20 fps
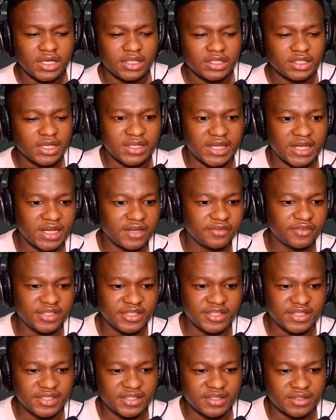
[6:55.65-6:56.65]
And I have
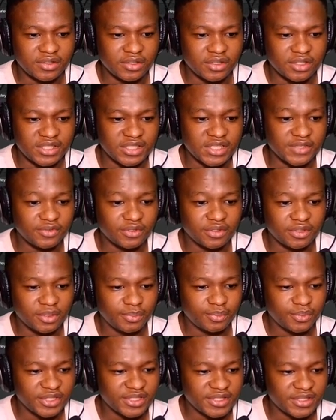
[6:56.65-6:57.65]
this in several other
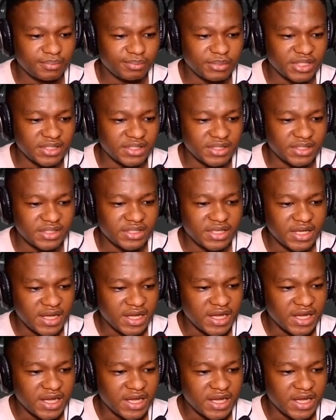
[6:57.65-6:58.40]
places.